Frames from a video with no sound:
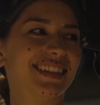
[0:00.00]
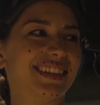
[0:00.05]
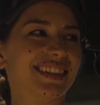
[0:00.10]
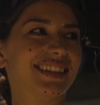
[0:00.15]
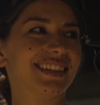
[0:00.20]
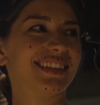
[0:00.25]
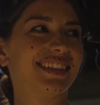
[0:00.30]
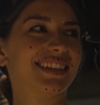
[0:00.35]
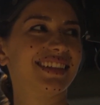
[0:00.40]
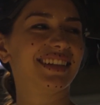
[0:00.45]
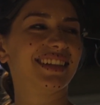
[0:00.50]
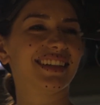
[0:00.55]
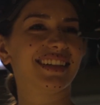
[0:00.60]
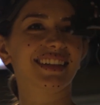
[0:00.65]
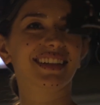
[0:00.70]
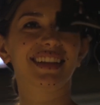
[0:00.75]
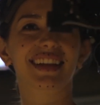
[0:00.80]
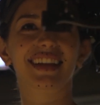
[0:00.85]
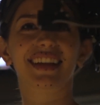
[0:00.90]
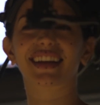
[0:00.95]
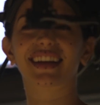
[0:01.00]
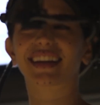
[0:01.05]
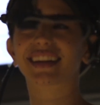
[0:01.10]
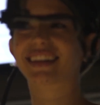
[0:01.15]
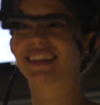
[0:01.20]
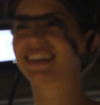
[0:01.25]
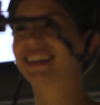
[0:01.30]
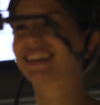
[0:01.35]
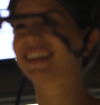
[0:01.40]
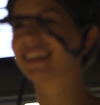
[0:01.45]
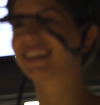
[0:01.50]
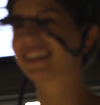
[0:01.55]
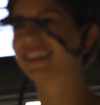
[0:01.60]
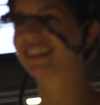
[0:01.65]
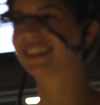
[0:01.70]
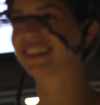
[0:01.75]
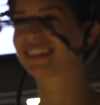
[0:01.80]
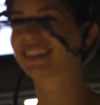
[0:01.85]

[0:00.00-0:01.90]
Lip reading: ever to release on YouTube